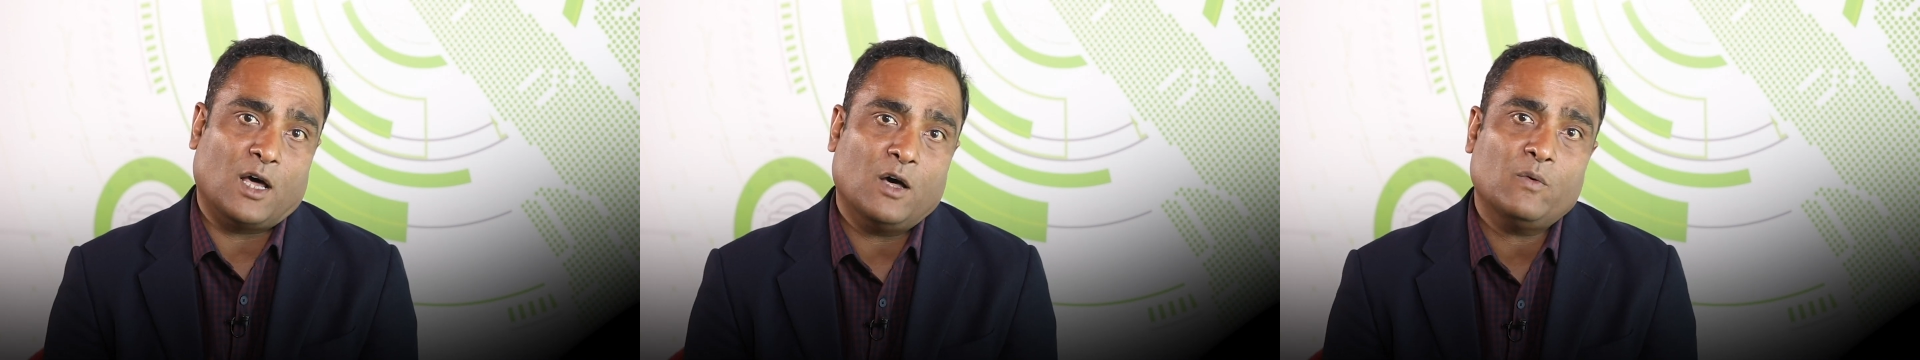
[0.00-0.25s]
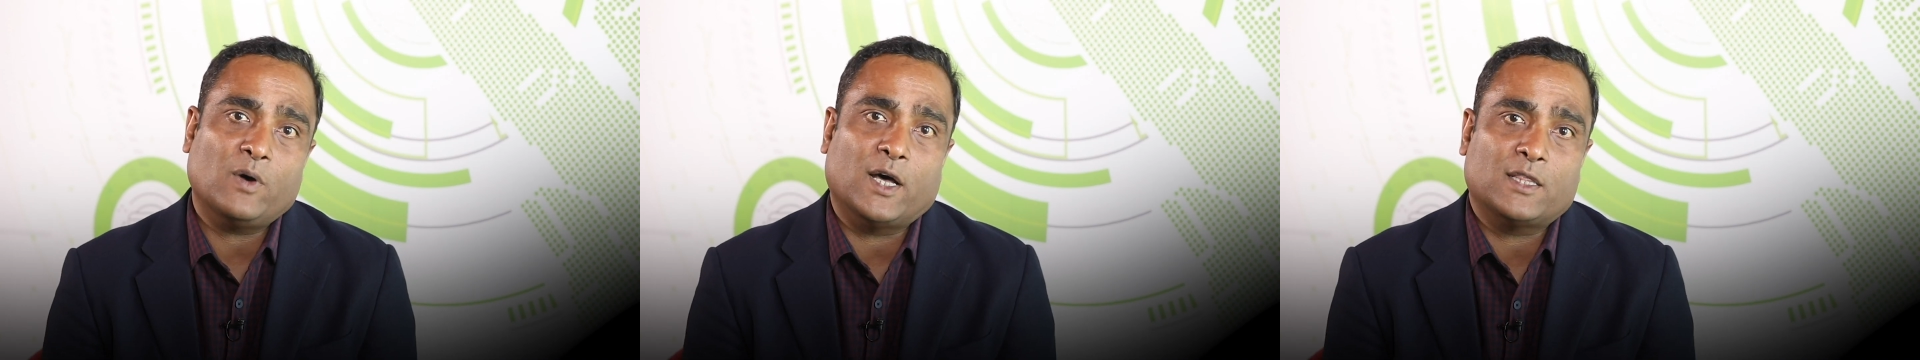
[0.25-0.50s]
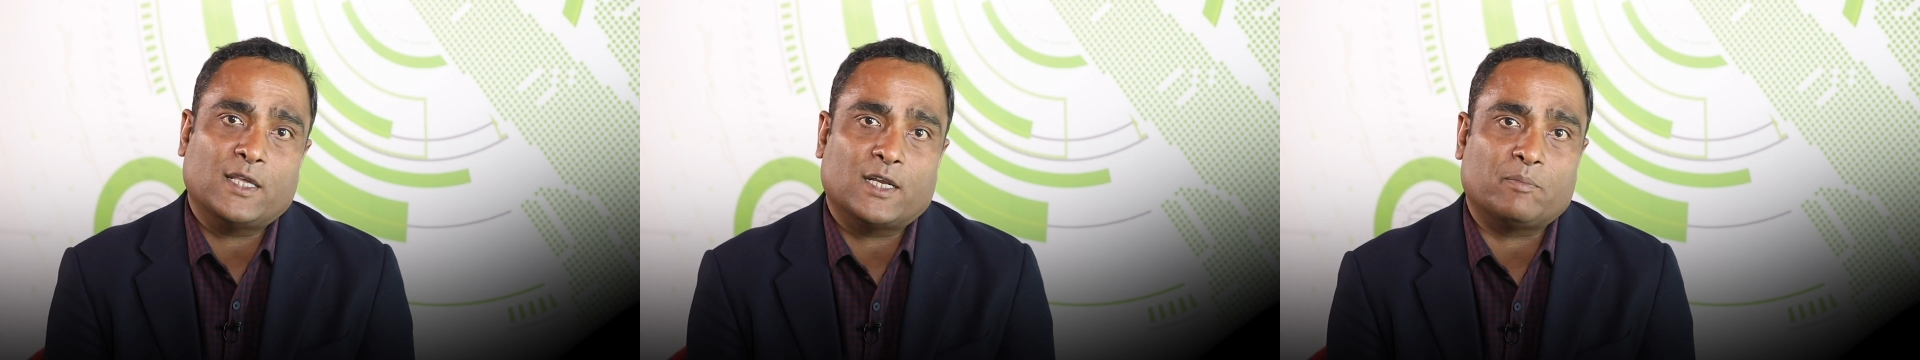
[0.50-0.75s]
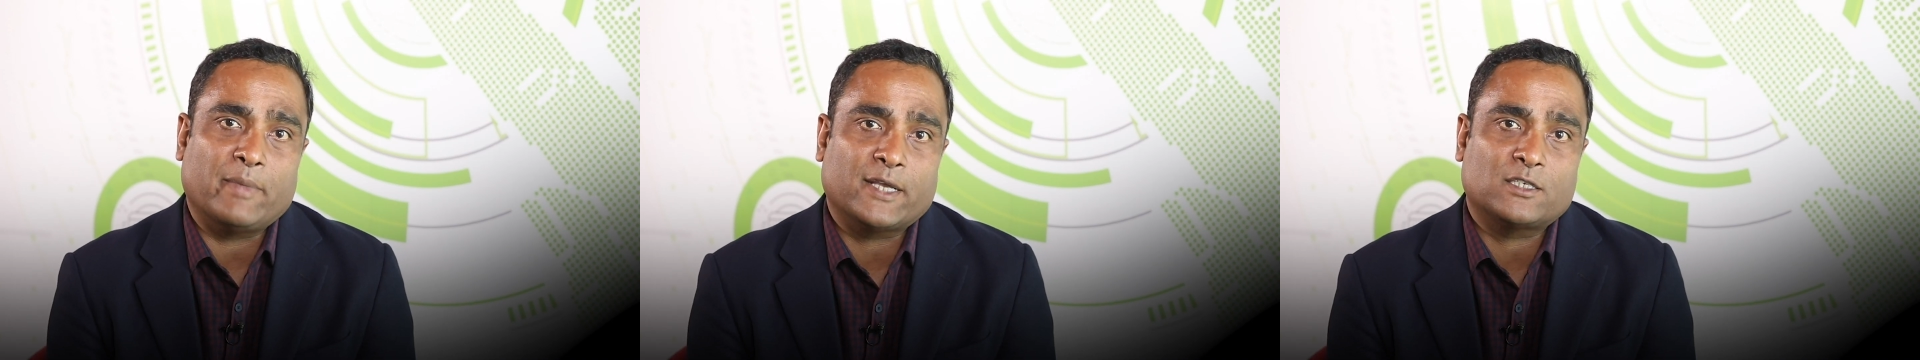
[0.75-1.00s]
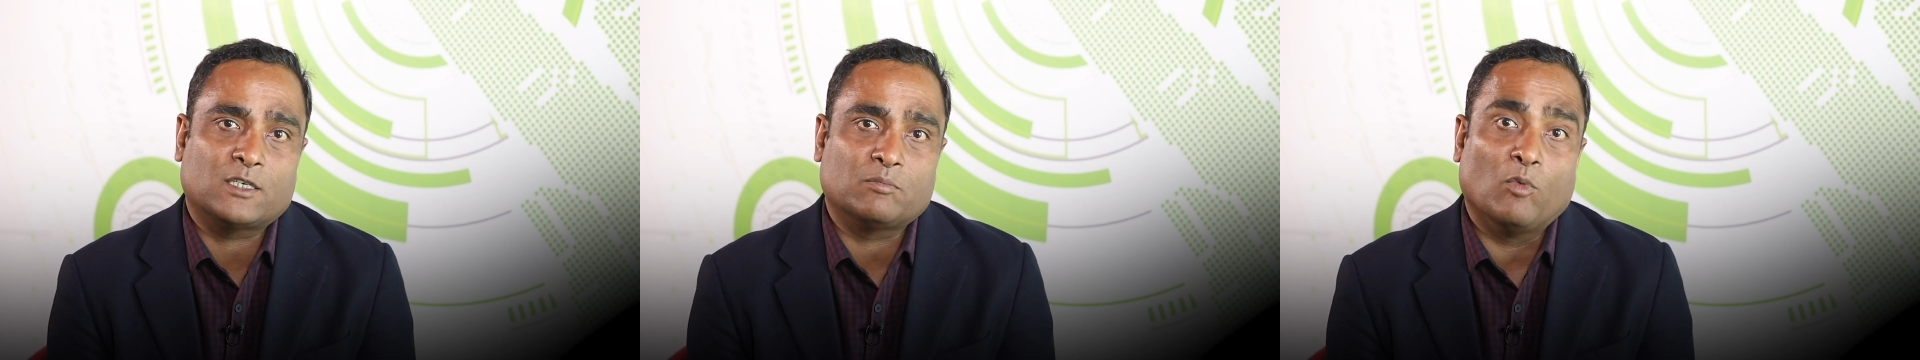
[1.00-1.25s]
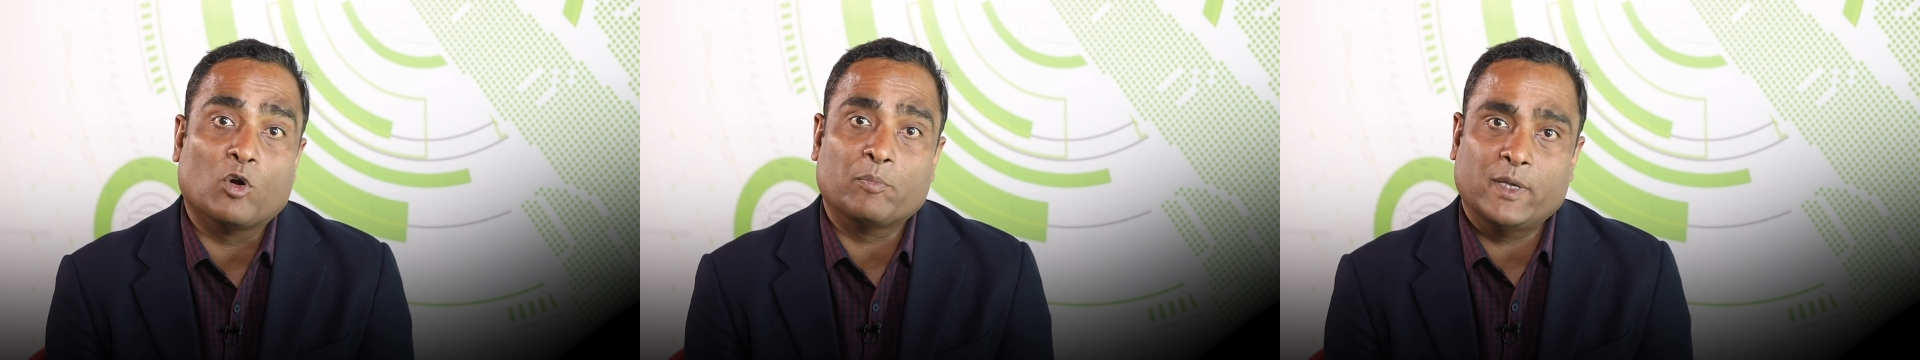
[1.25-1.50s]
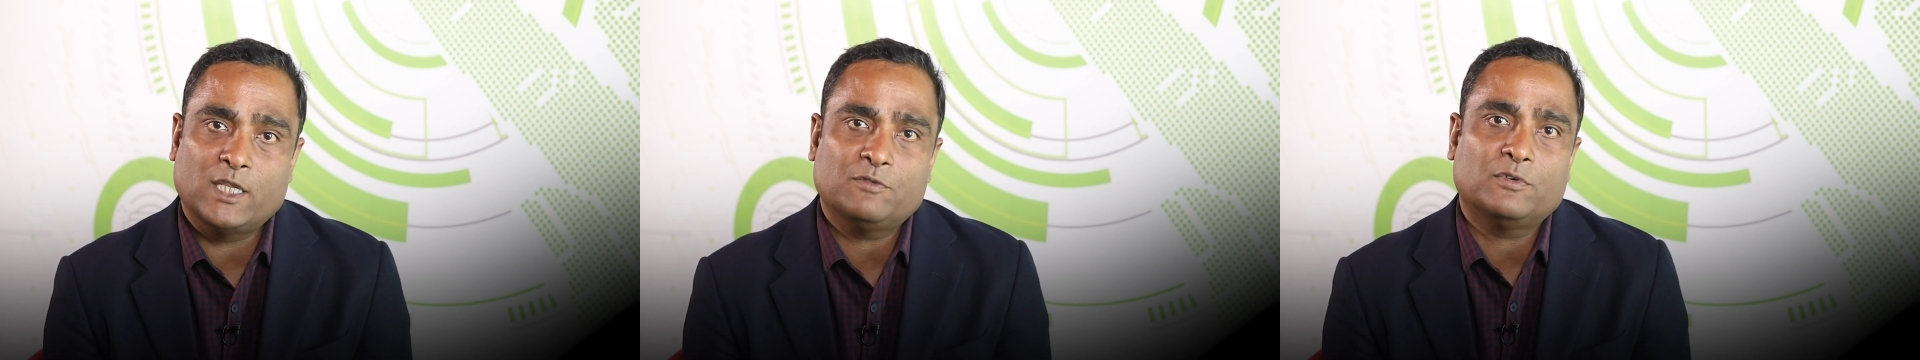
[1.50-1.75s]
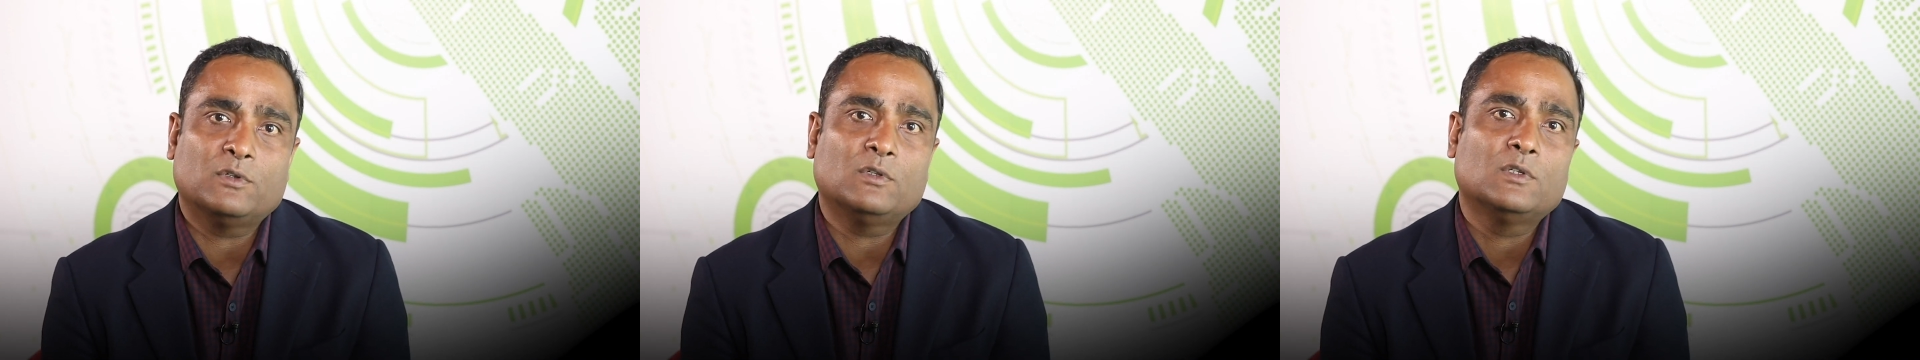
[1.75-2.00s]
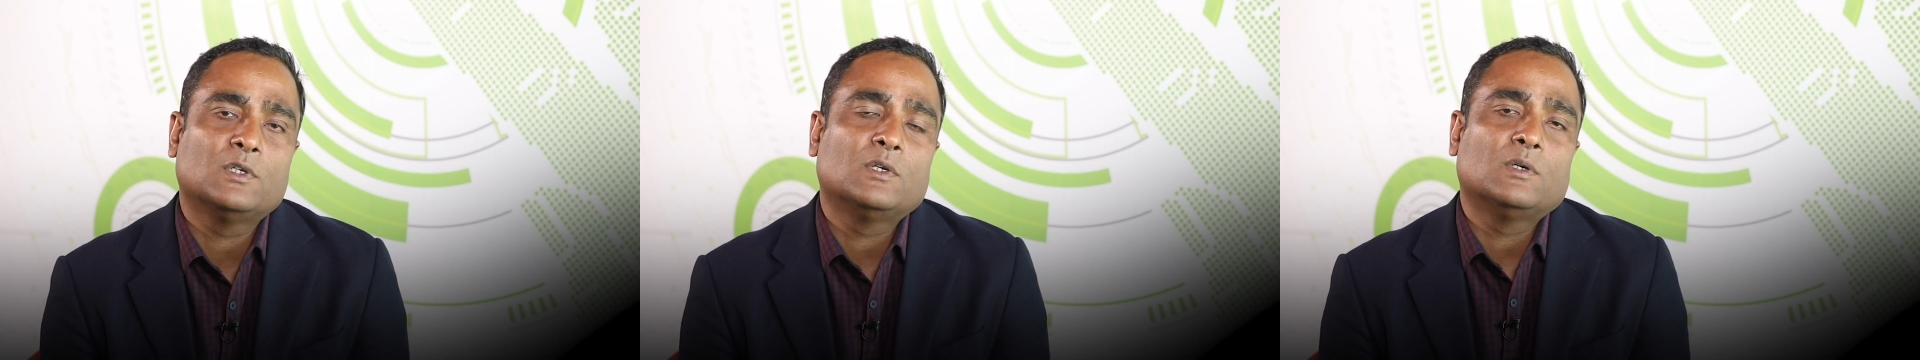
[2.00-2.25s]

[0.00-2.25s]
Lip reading: now, I think it makes it more meaningful,